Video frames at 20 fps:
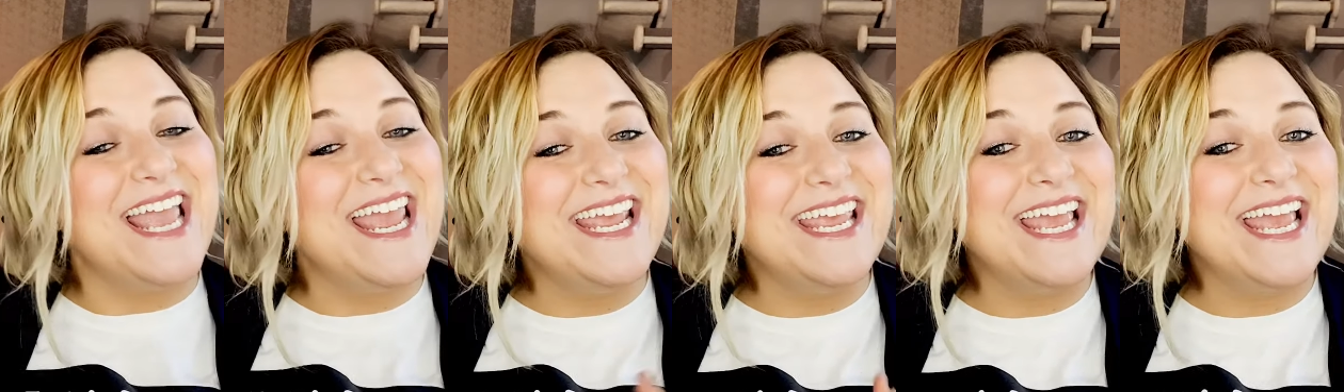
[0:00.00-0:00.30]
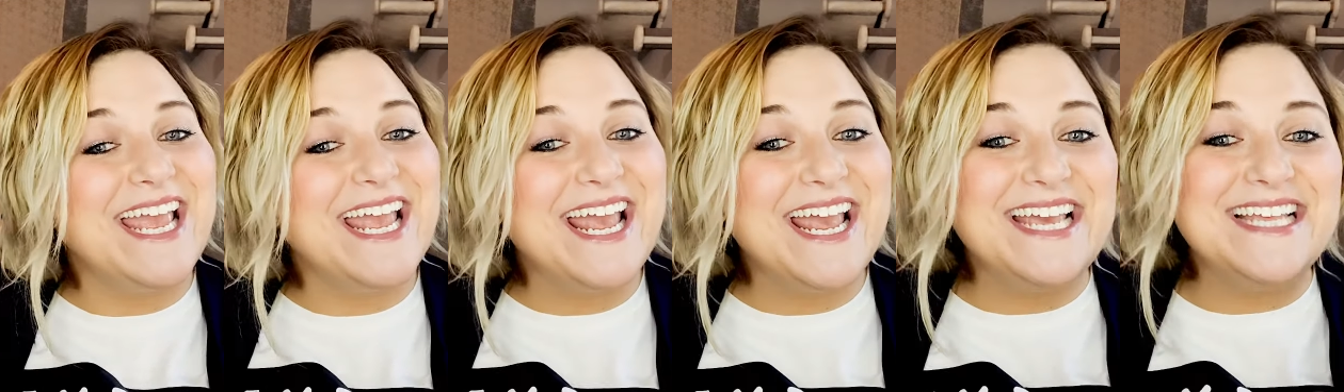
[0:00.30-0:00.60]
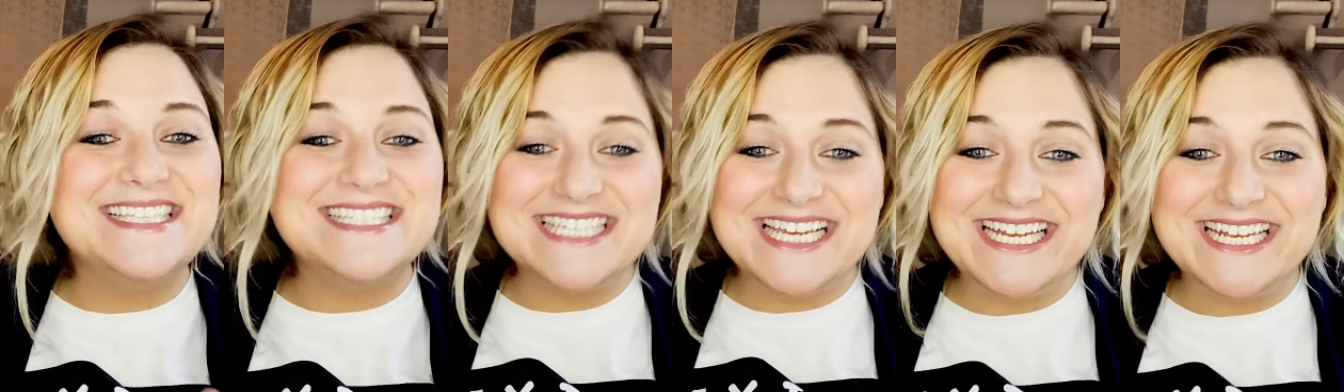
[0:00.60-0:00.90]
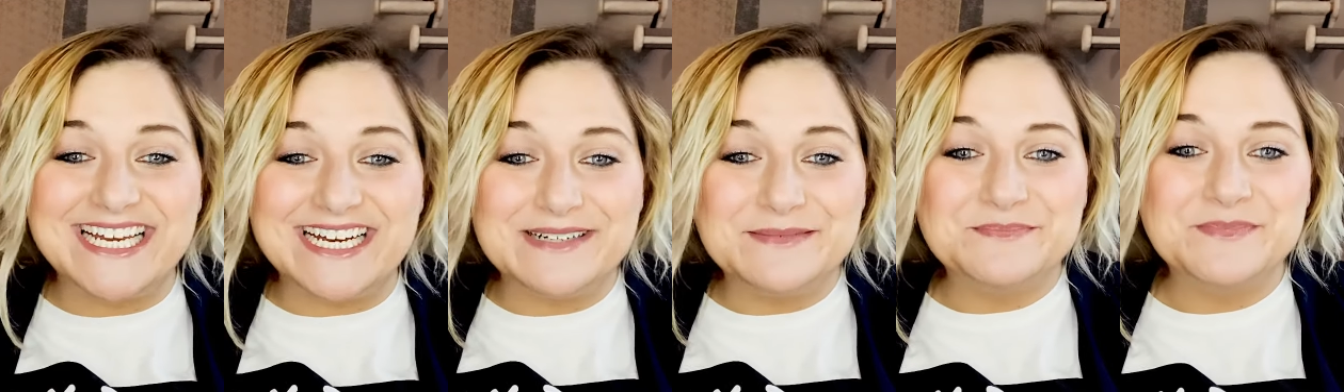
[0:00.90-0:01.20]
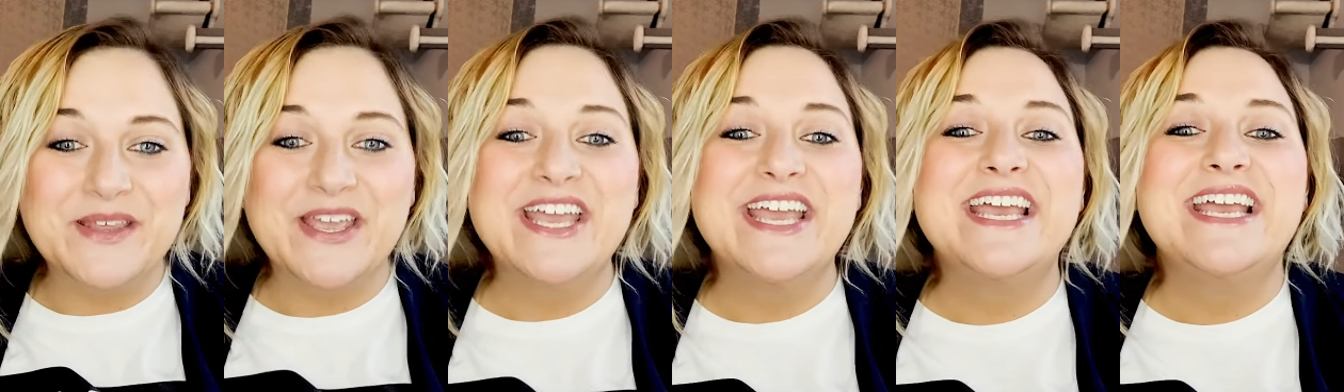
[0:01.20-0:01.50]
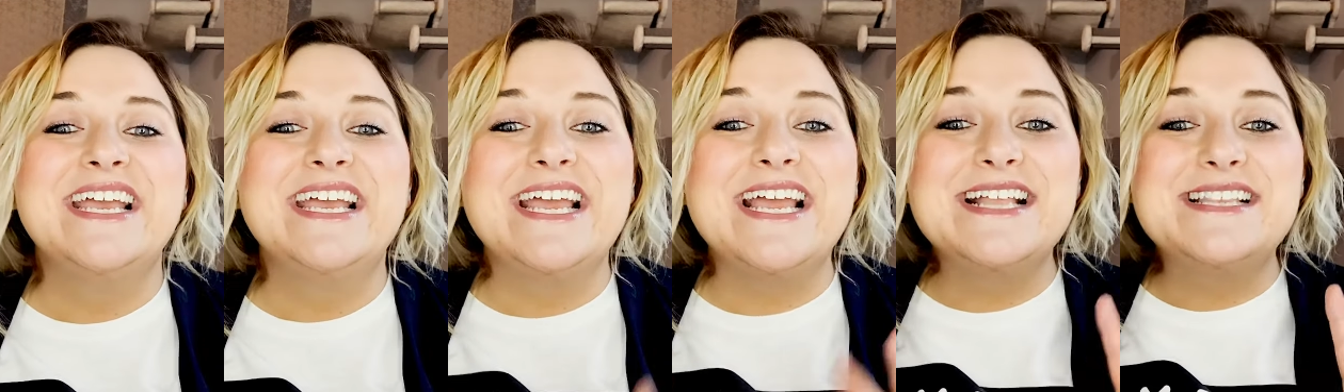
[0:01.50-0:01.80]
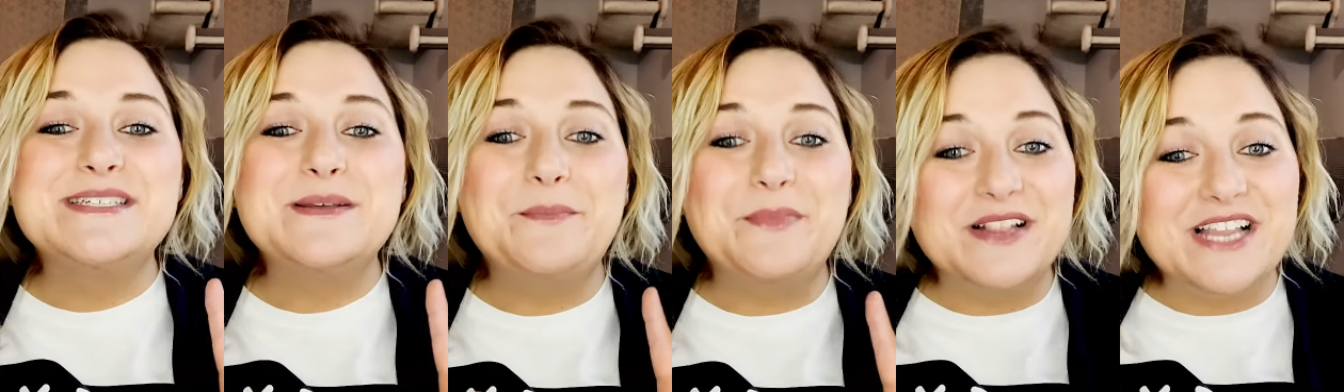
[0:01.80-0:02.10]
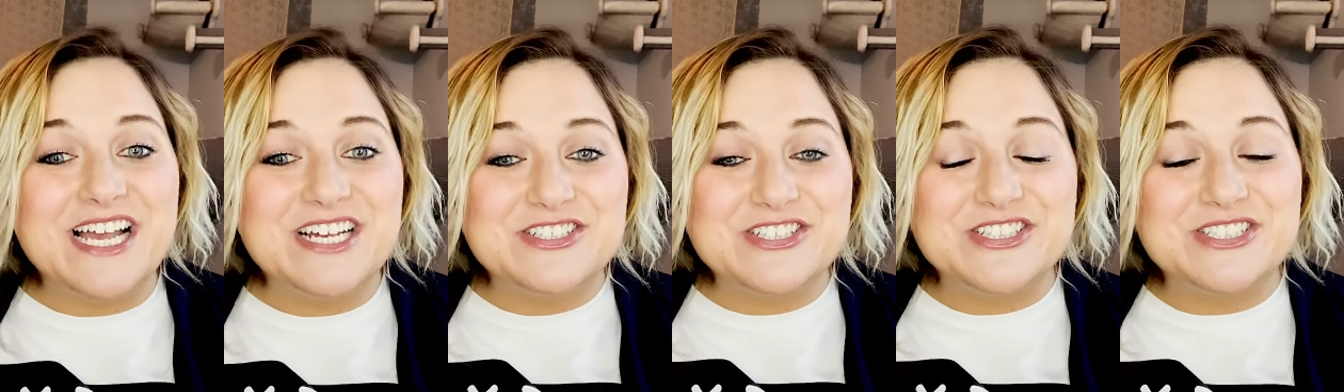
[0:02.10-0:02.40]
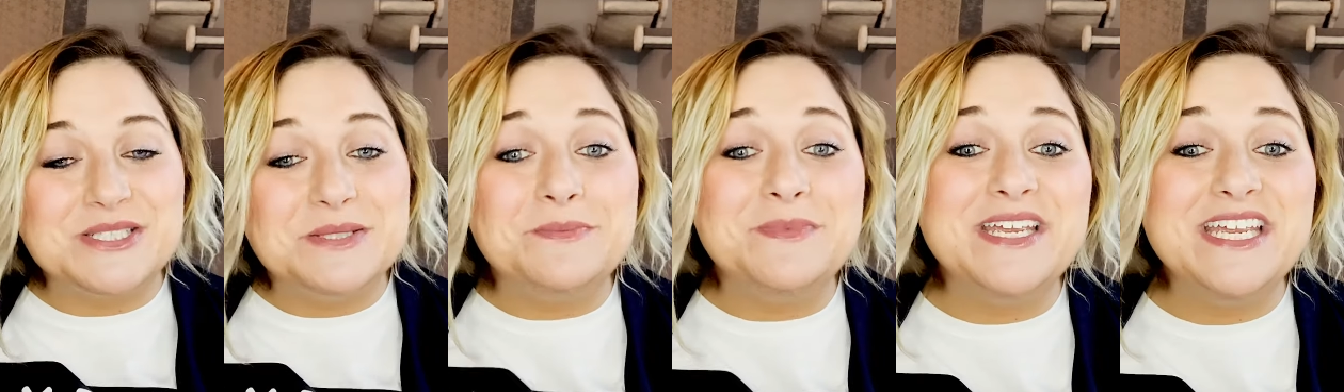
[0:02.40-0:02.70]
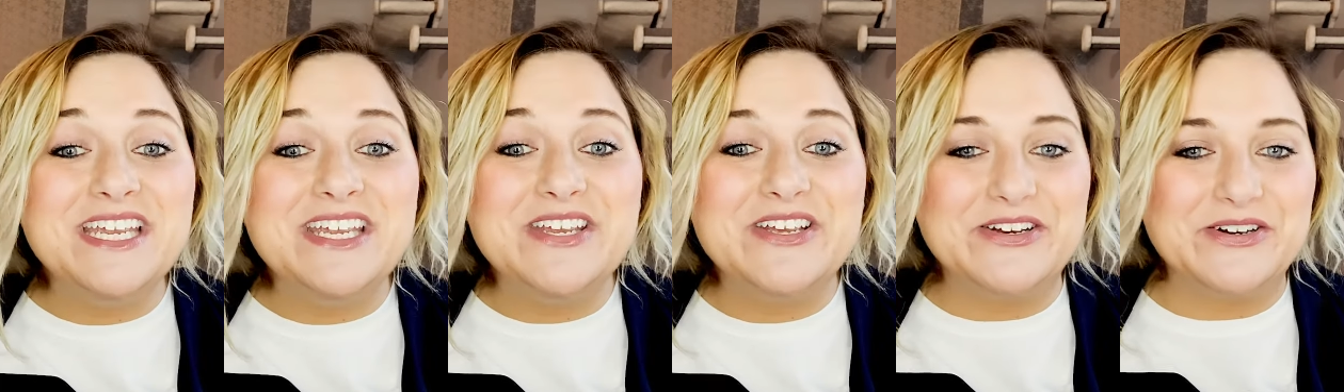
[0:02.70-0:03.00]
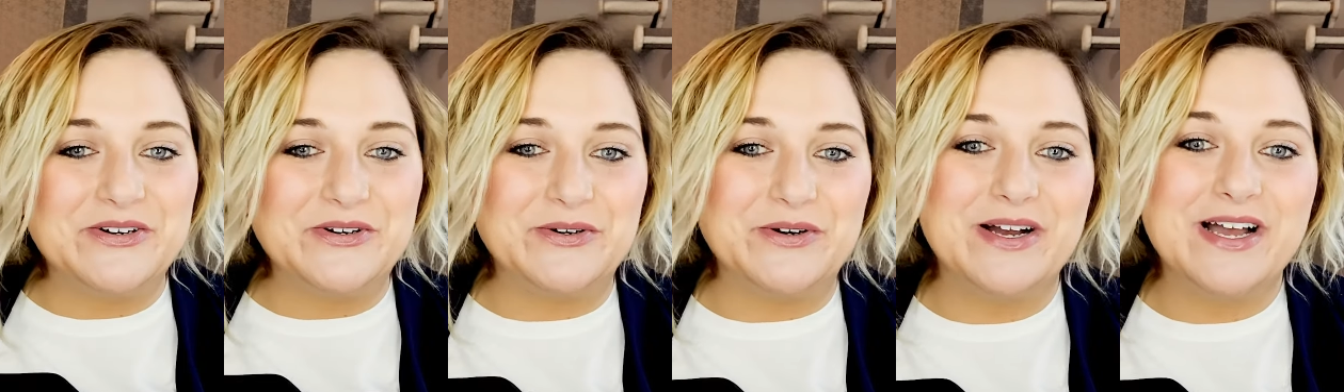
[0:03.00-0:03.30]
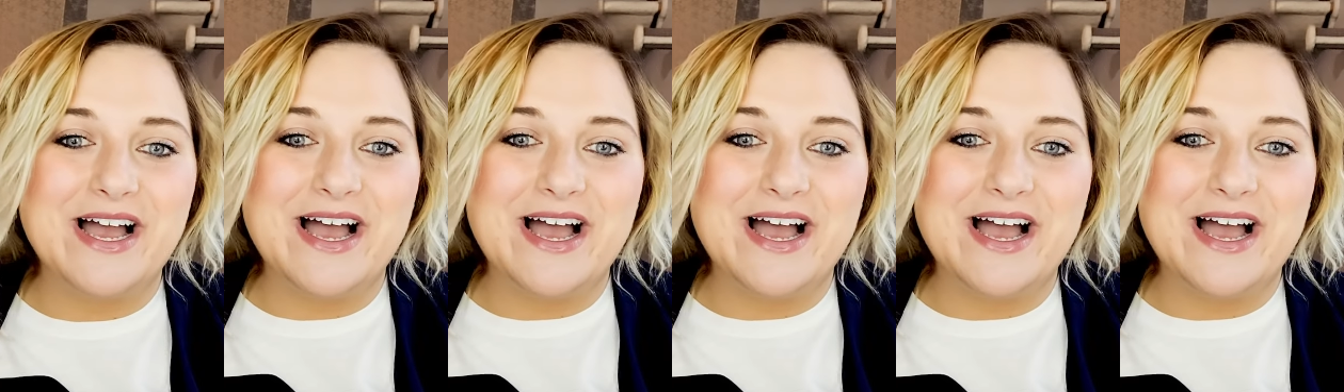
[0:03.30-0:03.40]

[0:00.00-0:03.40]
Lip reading: aka Tina. It's a pleasure to meet you.